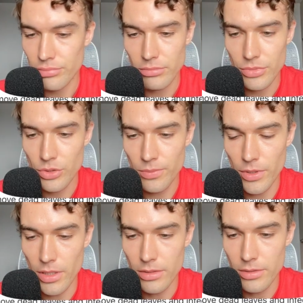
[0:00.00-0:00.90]

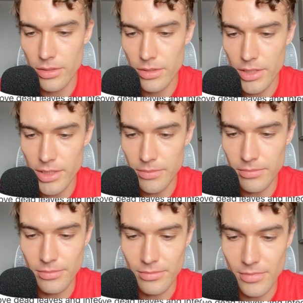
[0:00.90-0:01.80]
Super.
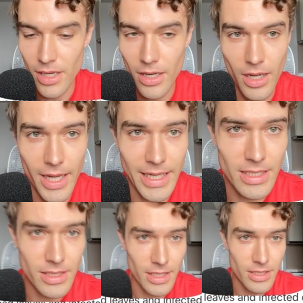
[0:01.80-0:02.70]
I
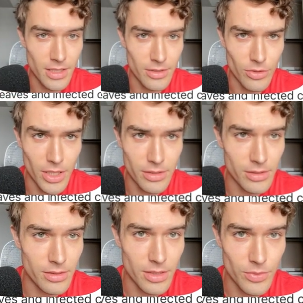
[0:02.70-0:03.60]
guess that's it, right?
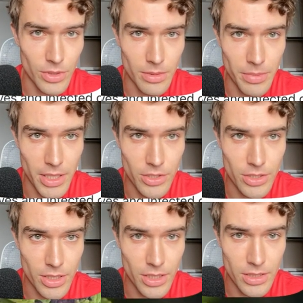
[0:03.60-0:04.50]
This is what the page
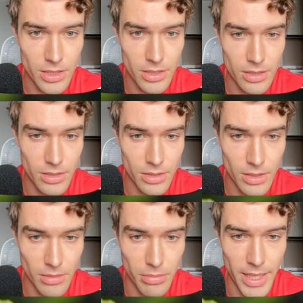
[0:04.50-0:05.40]
says.
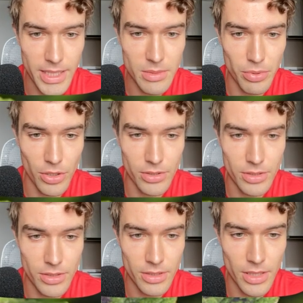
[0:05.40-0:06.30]
Black spot.
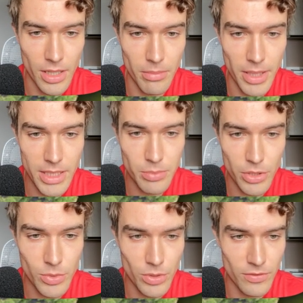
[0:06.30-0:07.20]
Yeah, black
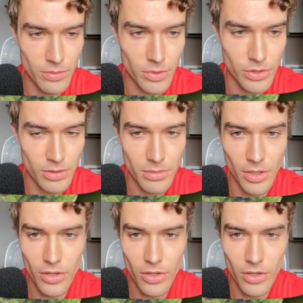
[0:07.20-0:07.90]
spot is one of the most common.